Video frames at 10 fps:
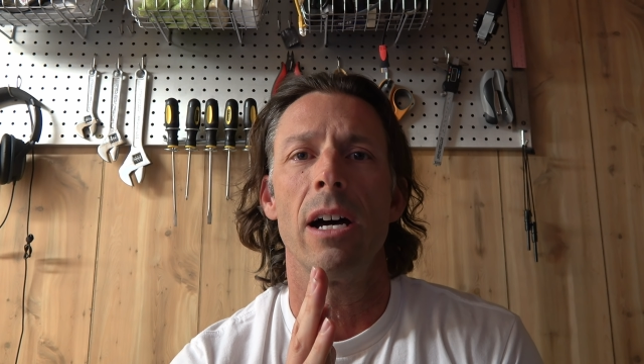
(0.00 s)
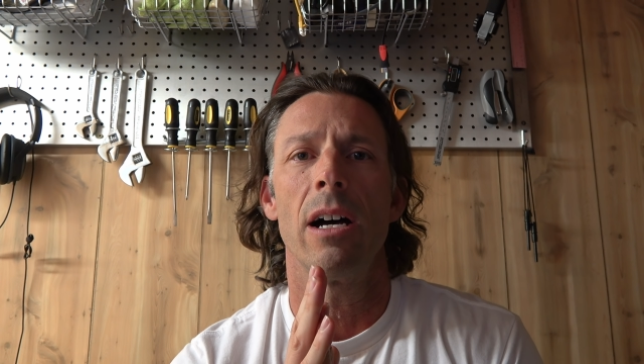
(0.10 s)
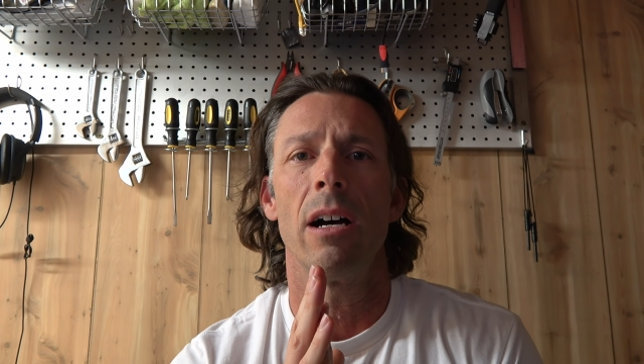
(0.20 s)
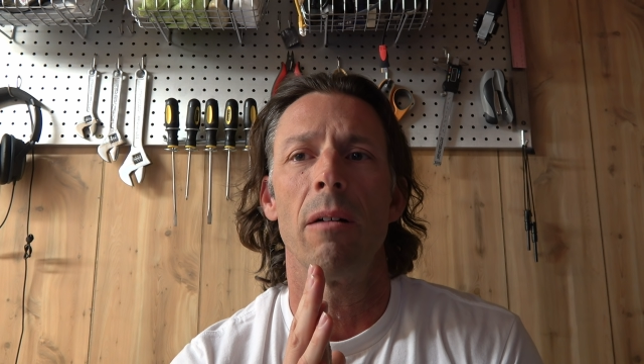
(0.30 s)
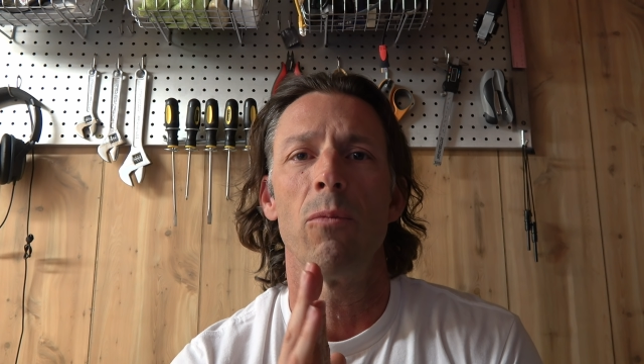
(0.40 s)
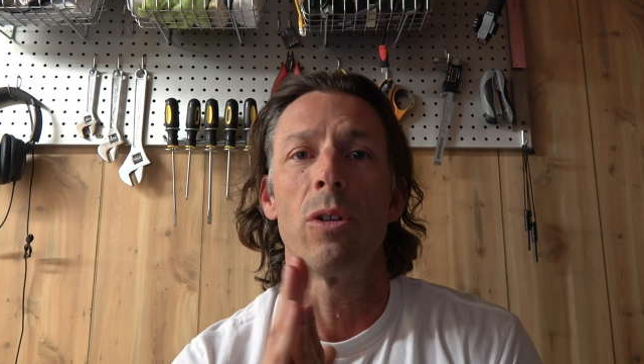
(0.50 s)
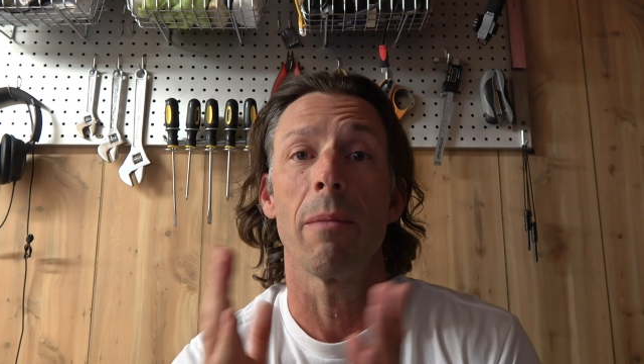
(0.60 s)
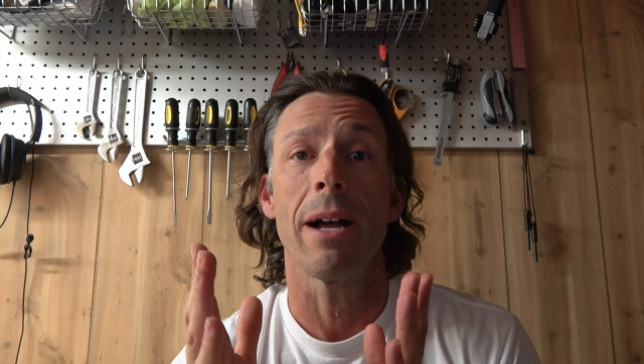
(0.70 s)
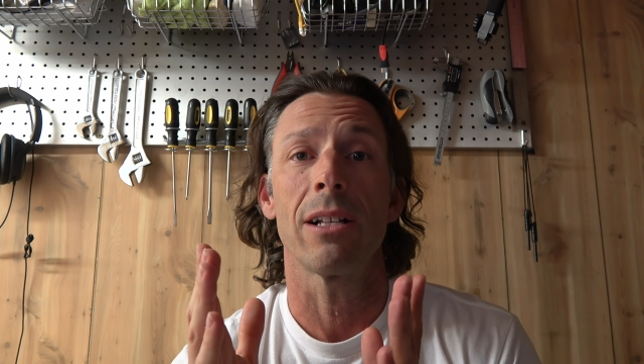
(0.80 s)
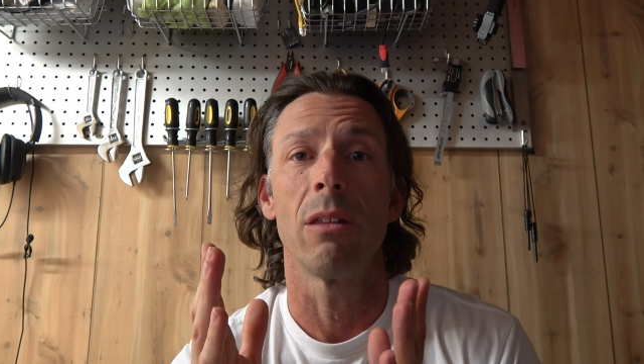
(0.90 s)
Um, we'll
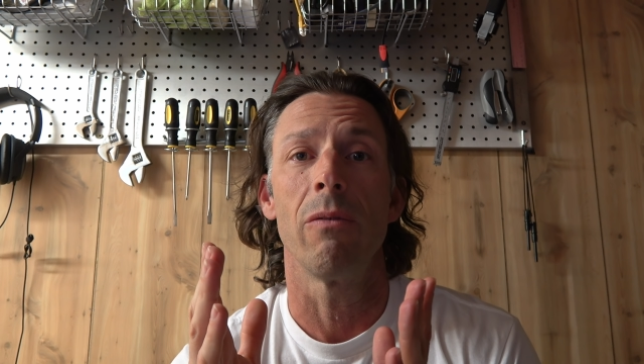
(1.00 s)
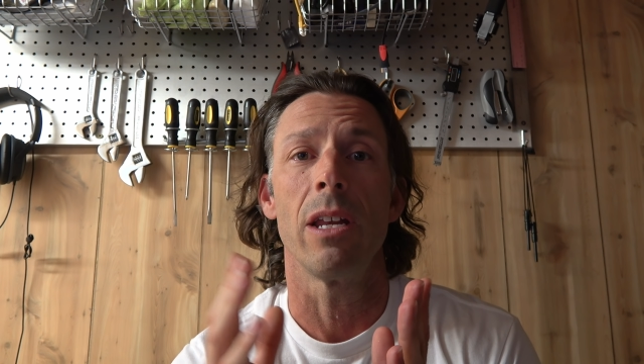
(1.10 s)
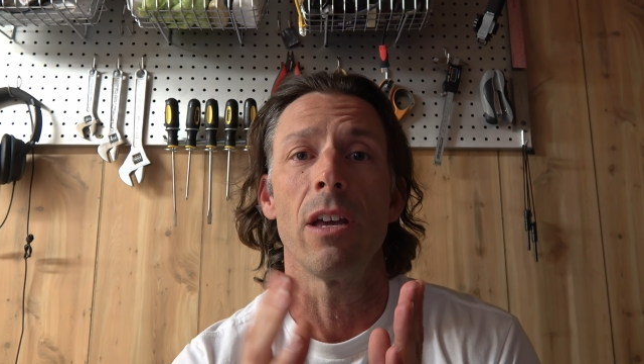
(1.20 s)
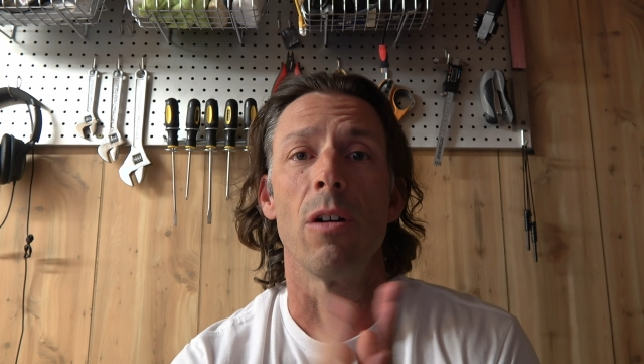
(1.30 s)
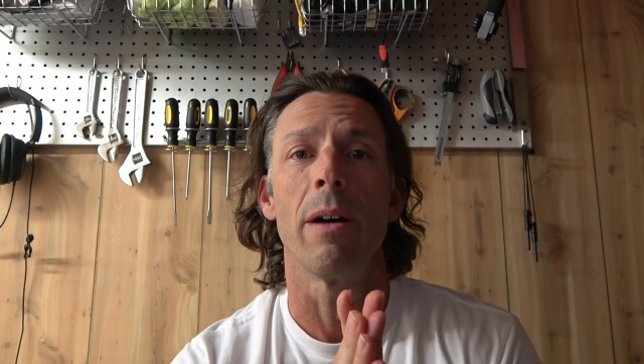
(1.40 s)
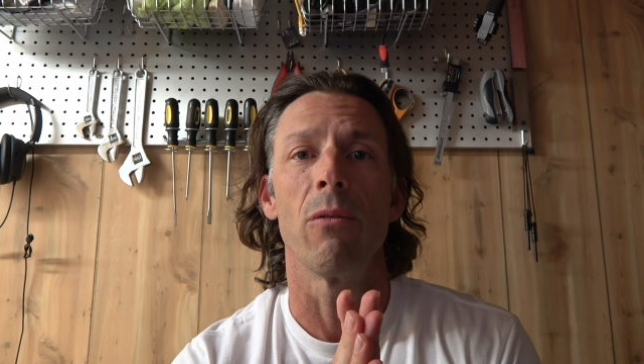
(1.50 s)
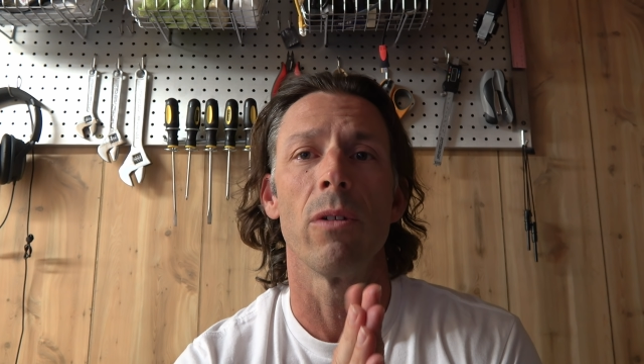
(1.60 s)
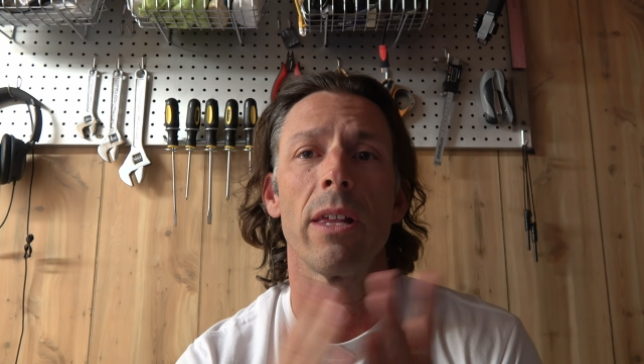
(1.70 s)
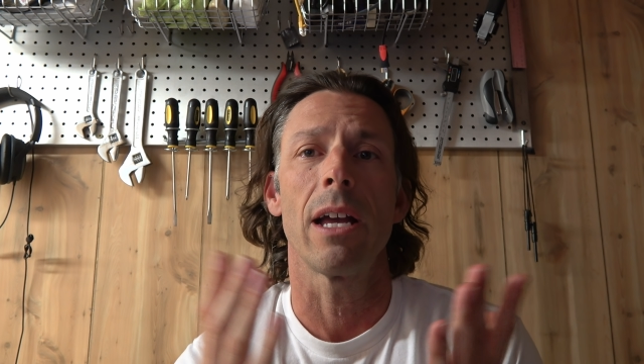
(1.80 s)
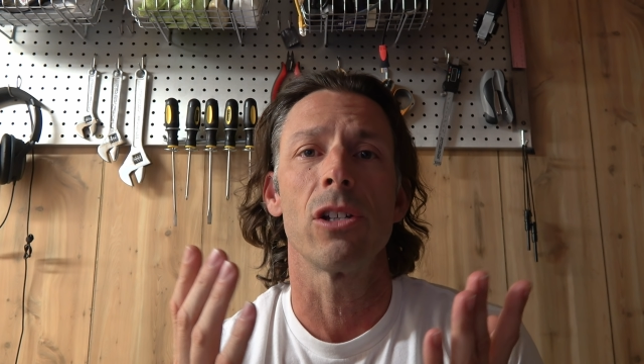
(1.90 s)
get back to the video, but
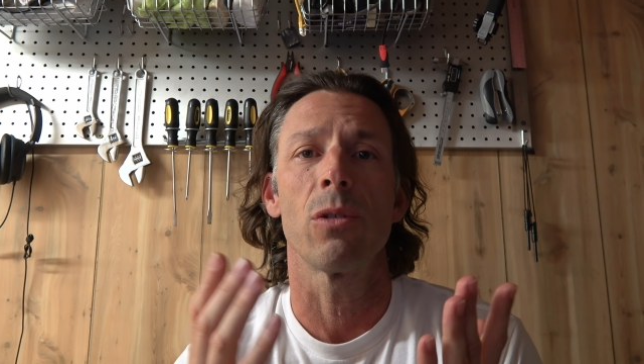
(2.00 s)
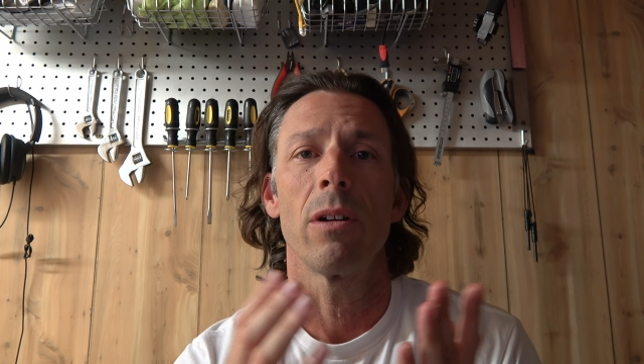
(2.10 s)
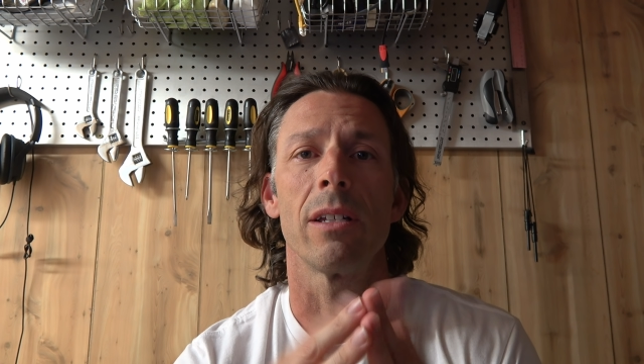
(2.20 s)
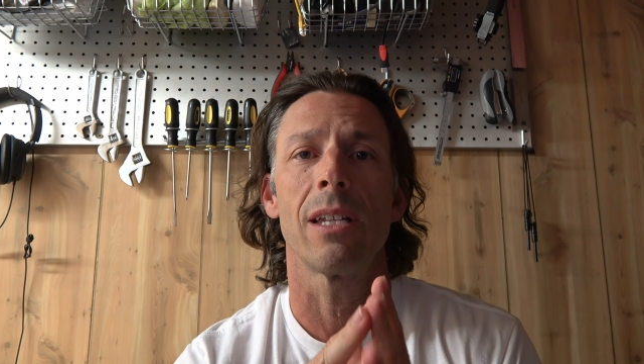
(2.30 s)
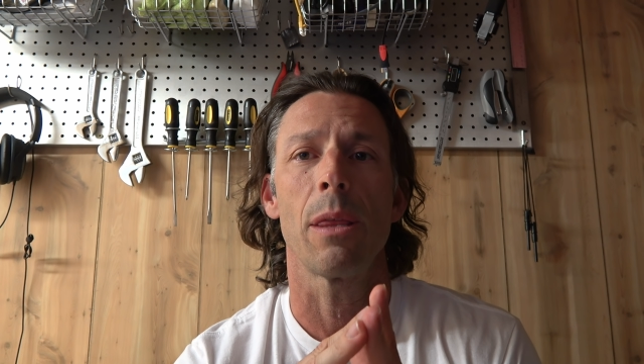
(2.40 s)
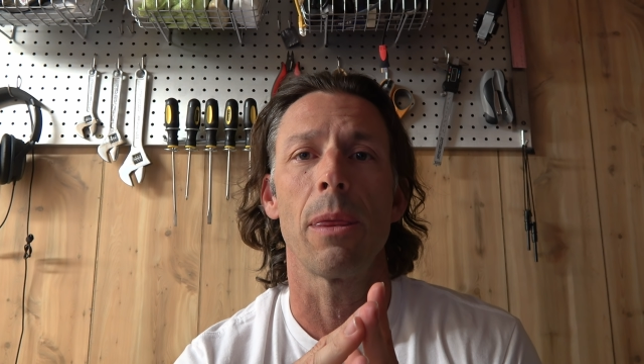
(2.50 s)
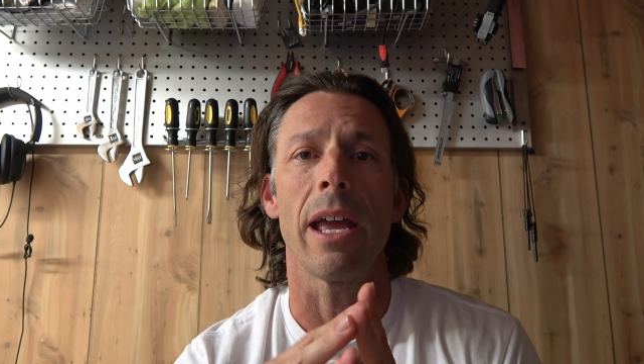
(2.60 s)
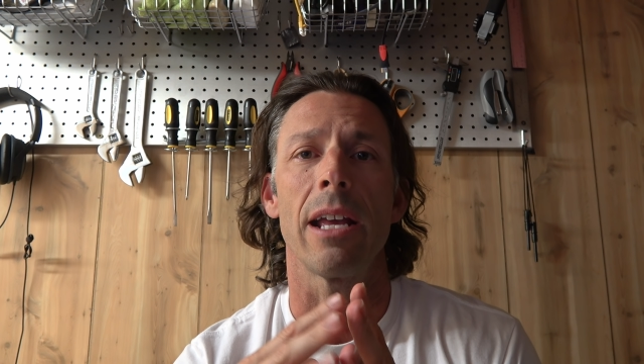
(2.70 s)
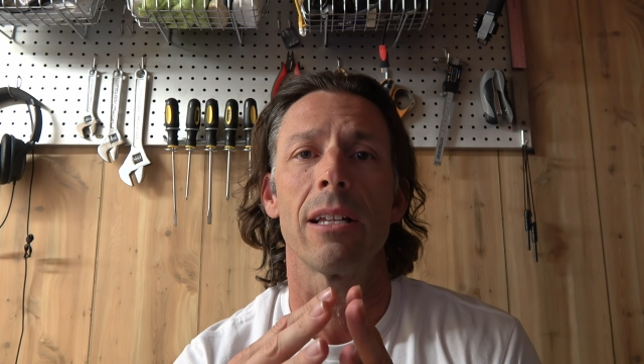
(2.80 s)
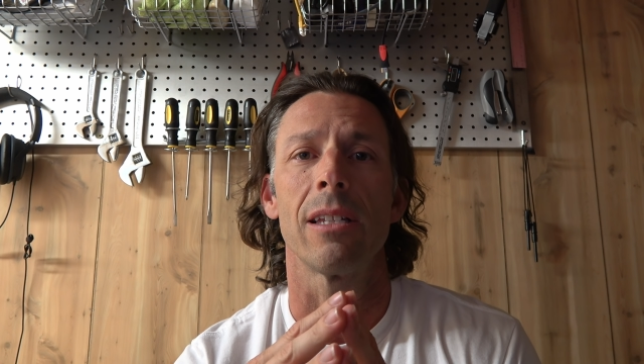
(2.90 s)
really I just wanted to say
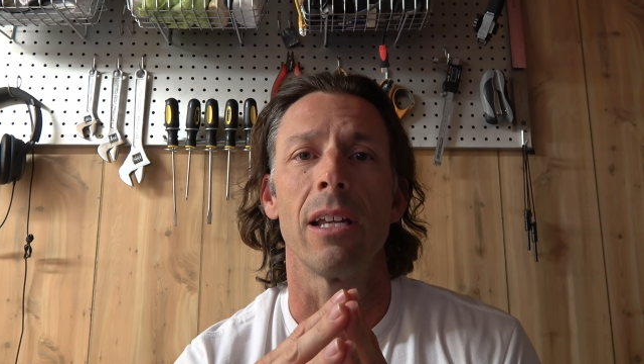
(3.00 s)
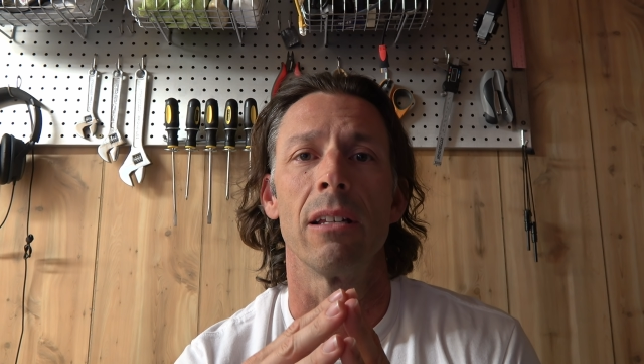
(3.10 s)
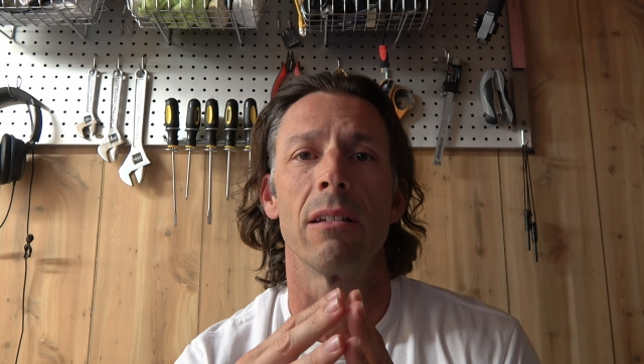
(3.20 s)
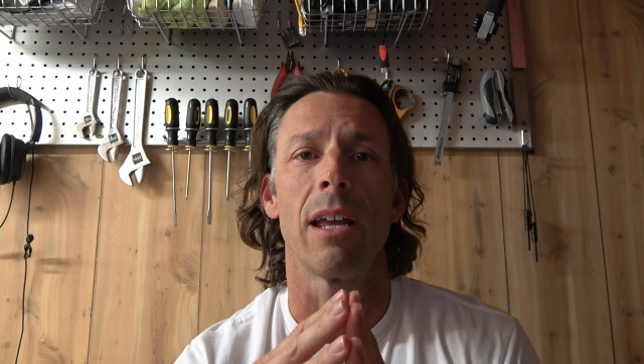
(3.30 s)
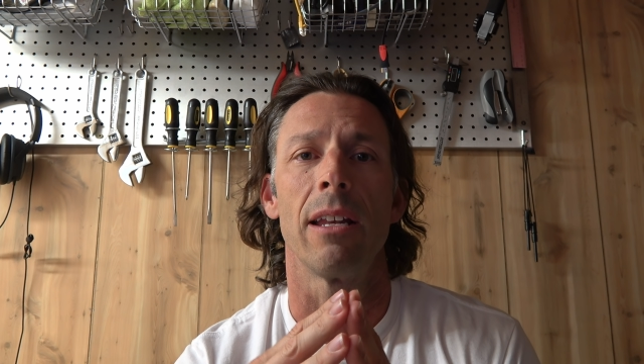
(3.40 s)
thanks and,